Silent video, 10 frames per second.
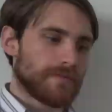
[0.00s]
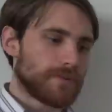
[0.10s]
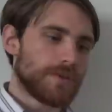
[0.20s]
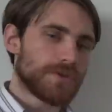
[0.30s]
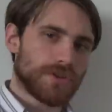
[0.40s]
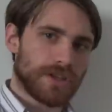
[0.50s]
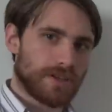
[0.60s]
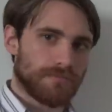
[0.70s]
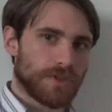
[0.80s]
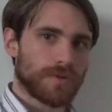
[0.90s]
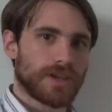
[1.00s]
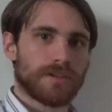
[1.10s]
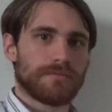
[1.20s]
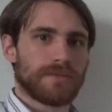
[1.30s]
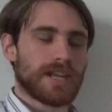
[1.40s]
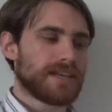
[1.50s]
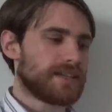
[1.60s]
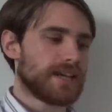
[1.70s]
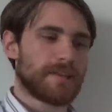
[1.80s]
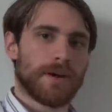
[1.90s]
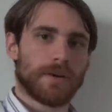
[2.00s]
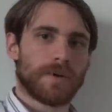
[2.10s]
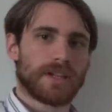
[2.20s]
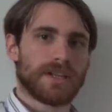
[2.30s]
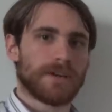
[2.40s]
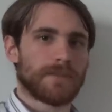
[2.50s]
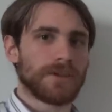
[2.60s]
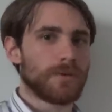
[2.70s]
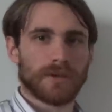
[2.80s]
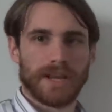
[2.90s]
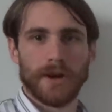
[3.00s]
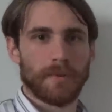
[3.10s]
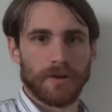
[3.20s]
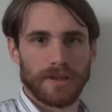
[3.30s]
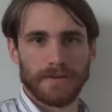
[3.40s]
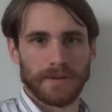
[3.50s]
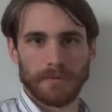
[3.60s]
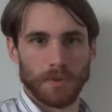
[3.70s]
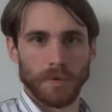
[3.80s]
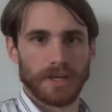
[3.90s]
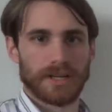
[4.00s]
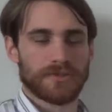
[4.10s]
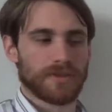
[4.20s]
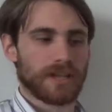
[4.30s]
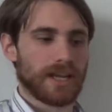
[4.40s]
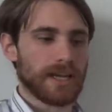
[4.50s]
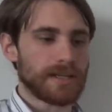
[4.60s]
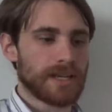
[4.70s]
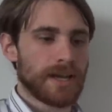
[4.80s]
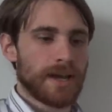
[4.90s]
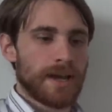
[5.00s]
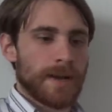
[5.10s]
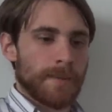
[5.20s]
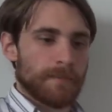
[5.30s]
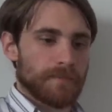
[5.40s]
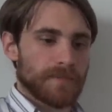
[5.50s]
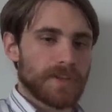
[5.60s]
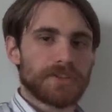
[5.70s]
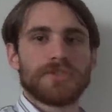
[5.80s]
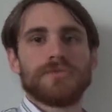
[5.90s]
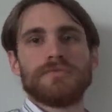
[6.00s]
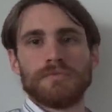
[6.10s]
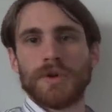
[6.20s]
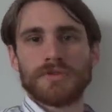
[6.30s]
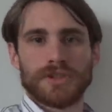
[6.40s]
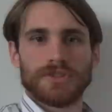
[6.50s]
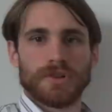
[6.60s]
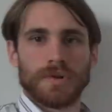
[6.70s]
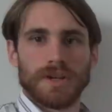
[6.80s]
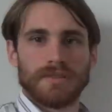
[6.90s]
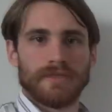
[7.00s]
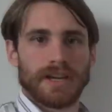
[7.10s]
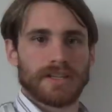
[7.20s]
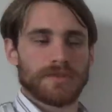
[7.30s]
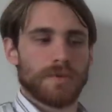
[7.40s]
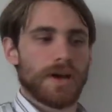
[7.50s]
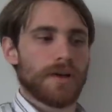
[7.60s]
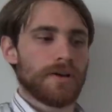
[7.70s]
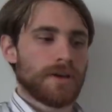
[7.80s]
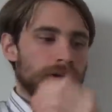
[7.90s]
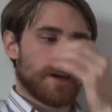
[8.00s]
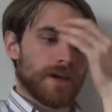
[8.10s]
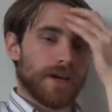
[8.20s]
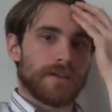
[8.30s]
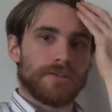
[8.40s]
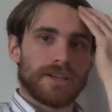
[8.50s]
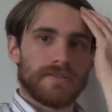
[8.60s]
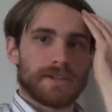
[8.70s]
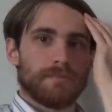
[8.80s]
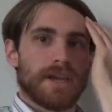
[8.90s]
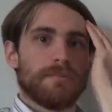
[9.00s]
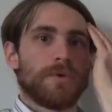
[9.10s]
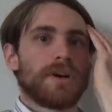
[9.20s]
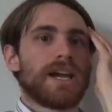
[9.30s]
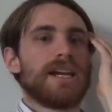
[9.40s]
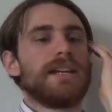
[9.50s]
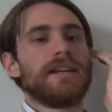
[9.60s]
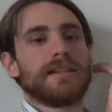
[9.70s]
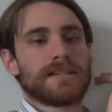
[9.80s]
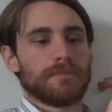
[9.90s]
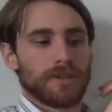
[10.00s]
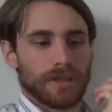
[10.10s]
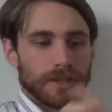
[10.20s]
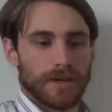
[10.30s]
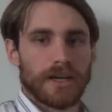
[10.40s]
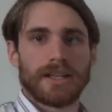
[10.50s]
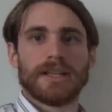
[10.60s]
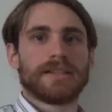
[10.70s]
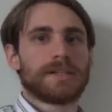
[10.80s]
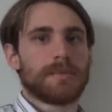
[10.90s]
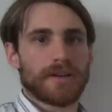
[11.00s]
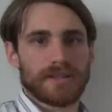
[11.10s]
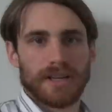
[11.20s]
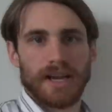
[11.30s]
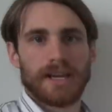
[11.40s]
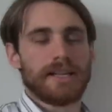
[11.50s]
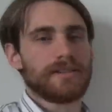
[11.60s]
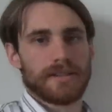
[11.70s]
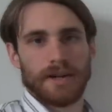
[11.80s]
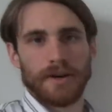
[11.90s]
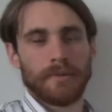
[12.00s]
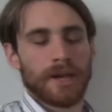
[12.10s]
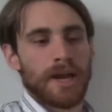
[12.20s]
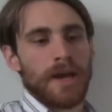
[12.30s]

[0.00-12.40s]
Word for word: Usually, you can take them out quickly enough that you don't care about giving them the one extra land. This is mostly true in Infect as well. Uh, it'll give us mainboard hate against Melira, against Spellskite, et cetera.